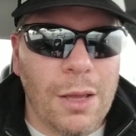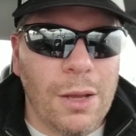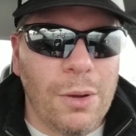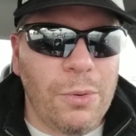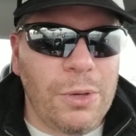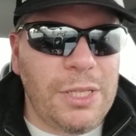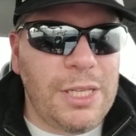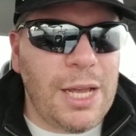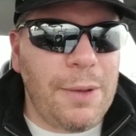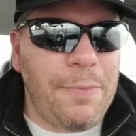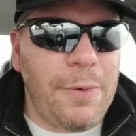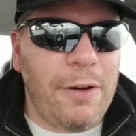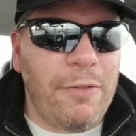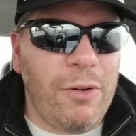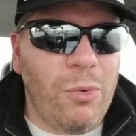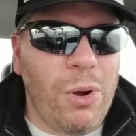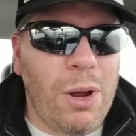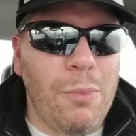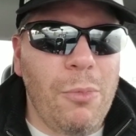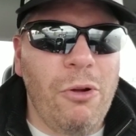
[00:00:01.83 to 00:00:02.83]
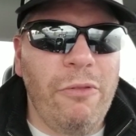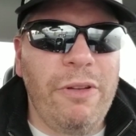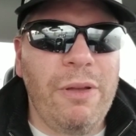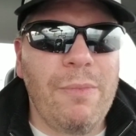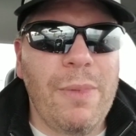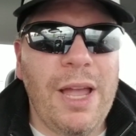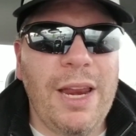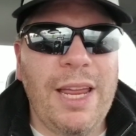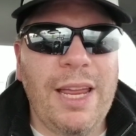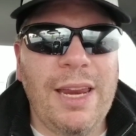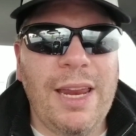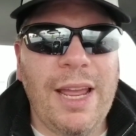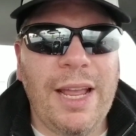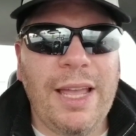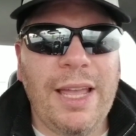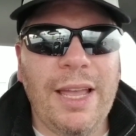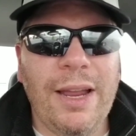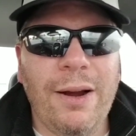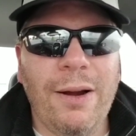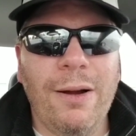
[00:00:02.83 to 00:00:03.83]
What's up, everyone? Movie Mania
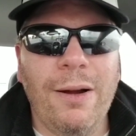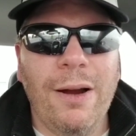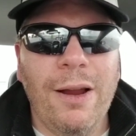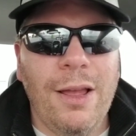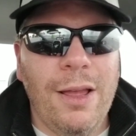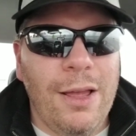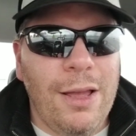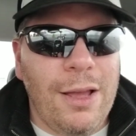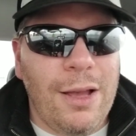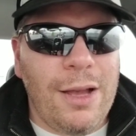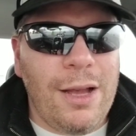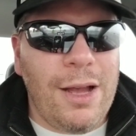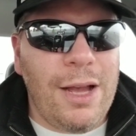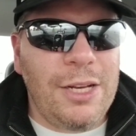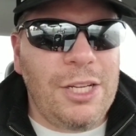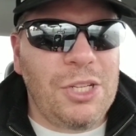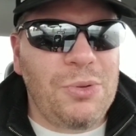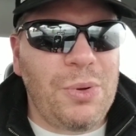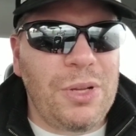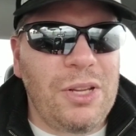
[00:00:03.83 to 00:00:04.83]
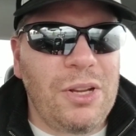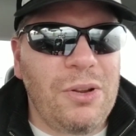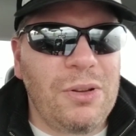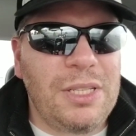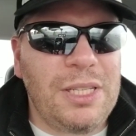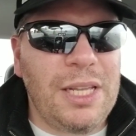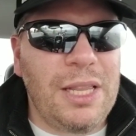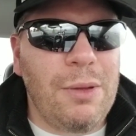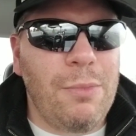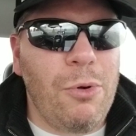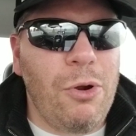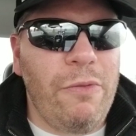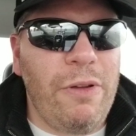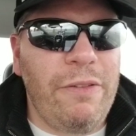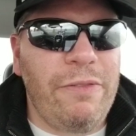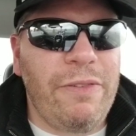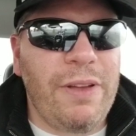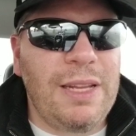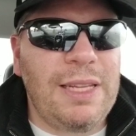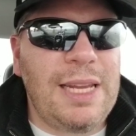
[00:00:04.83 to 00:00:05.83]
Nick here. I just went to go see the
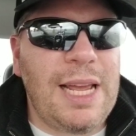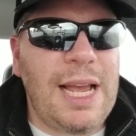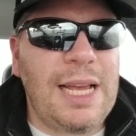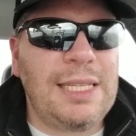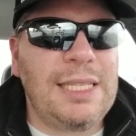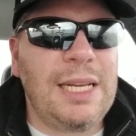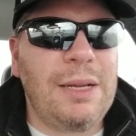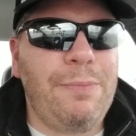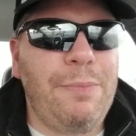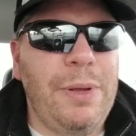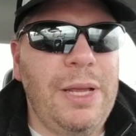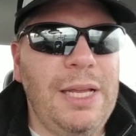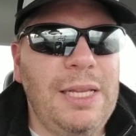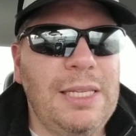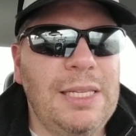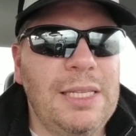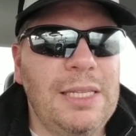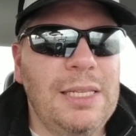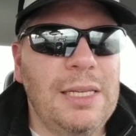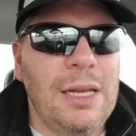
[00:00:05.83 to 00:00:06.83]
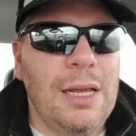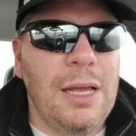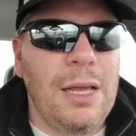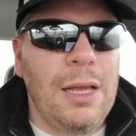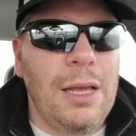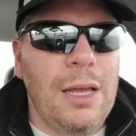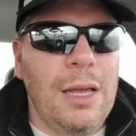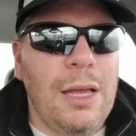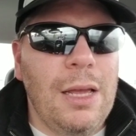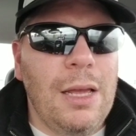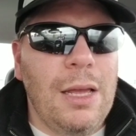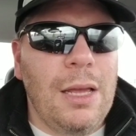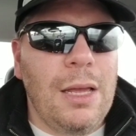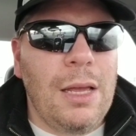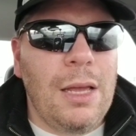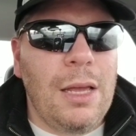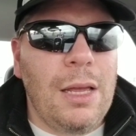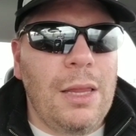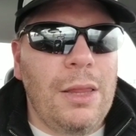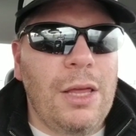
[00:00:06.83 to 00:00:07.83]
movie Fantastic Beasts,
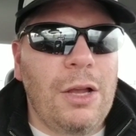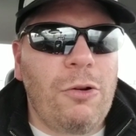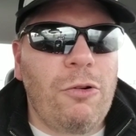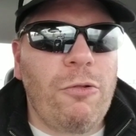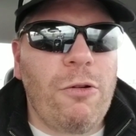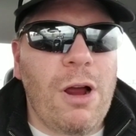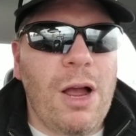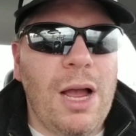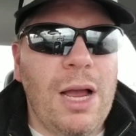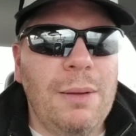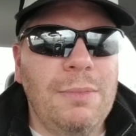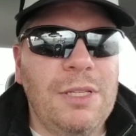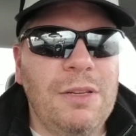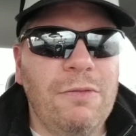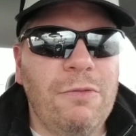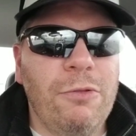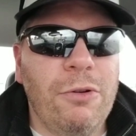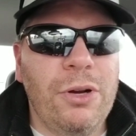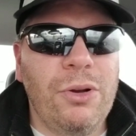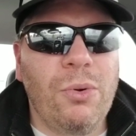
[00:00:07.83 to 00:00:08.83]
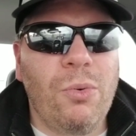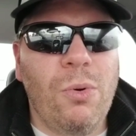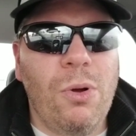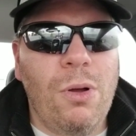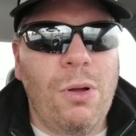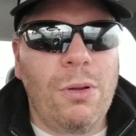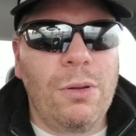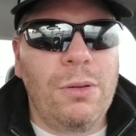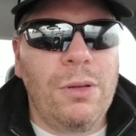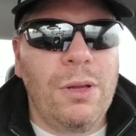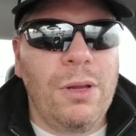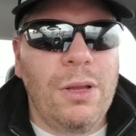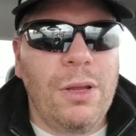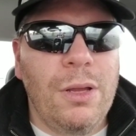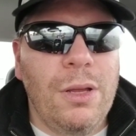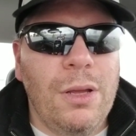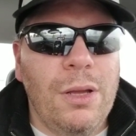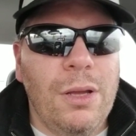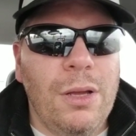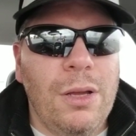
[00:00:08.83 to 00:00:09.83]
The Crimes of Grindelwald.
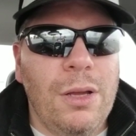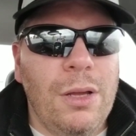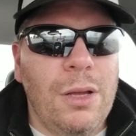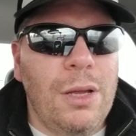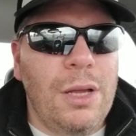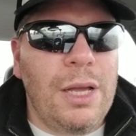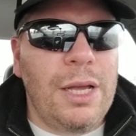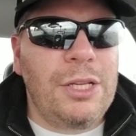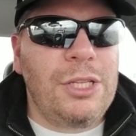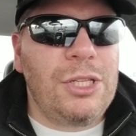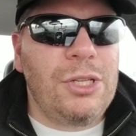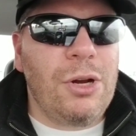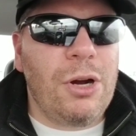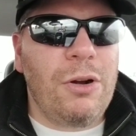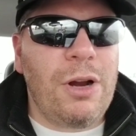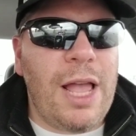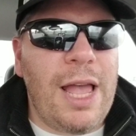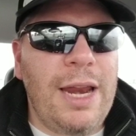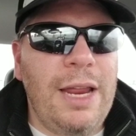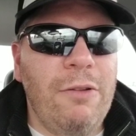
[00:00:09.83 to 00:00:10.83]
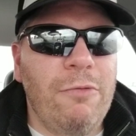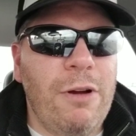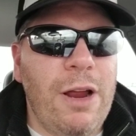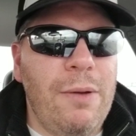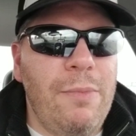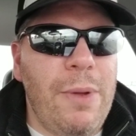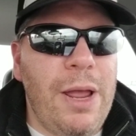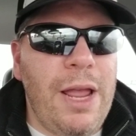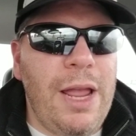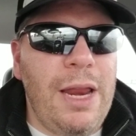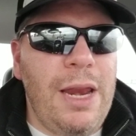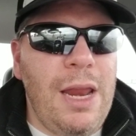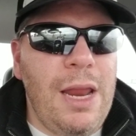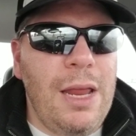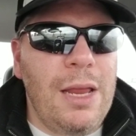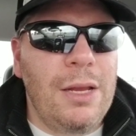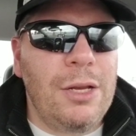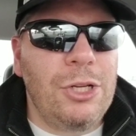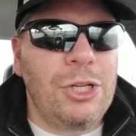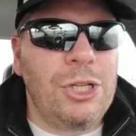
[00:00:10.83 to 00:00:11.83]
It starred Eddie
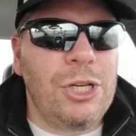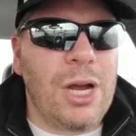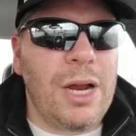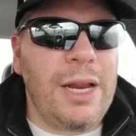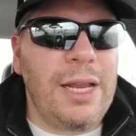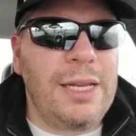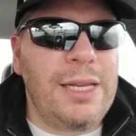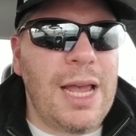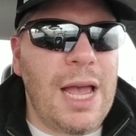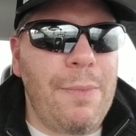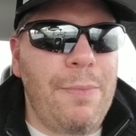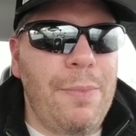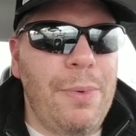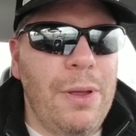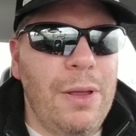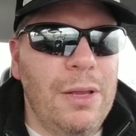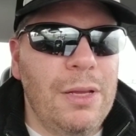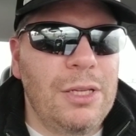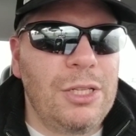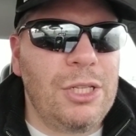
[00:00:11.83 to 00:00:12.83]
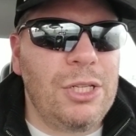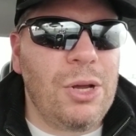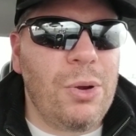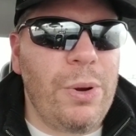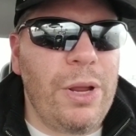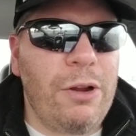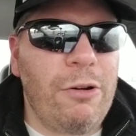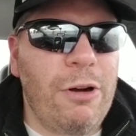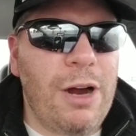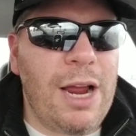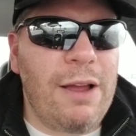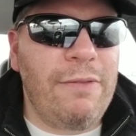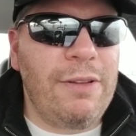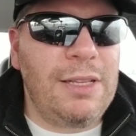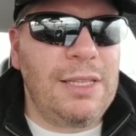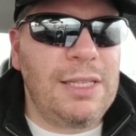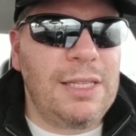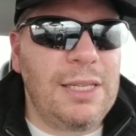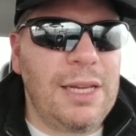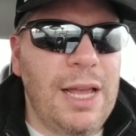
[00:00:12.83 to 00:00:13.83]
Redmayne, Johnny Depp, Zoe
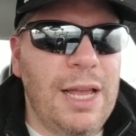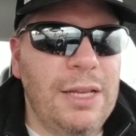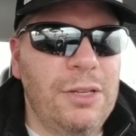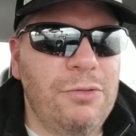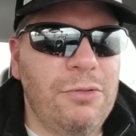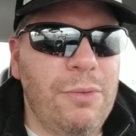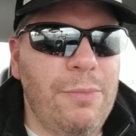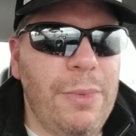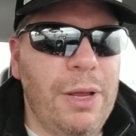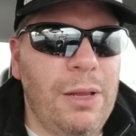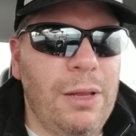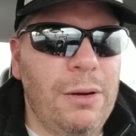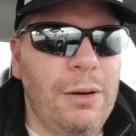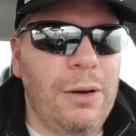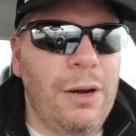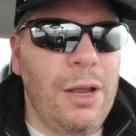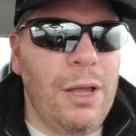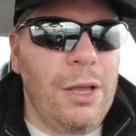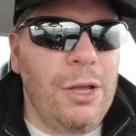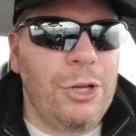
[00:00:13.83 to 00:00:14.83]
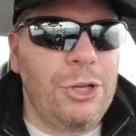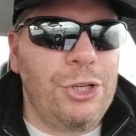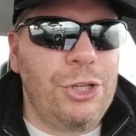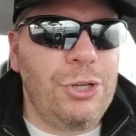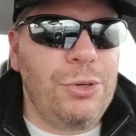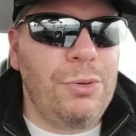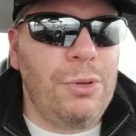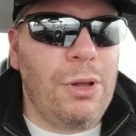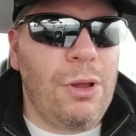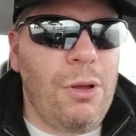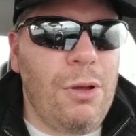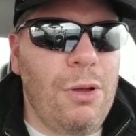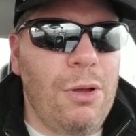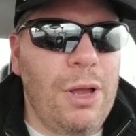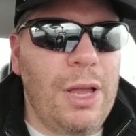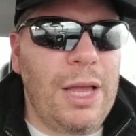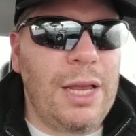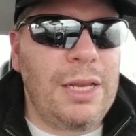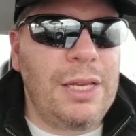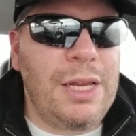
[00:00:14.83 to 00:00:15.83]
Kravitz, Ezra Miller, Jude
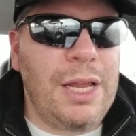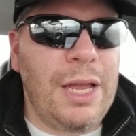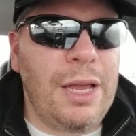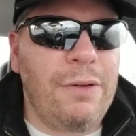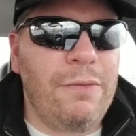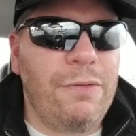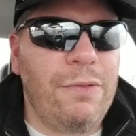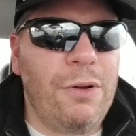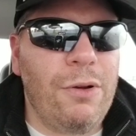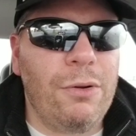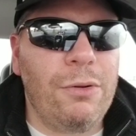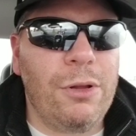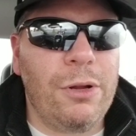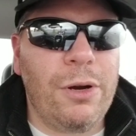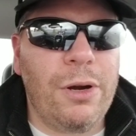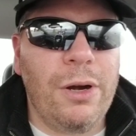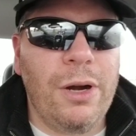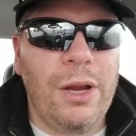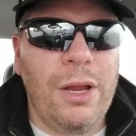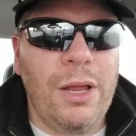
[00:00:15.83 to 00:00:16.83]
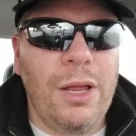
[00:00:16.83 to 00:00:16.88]
Law, and Dan Fogler.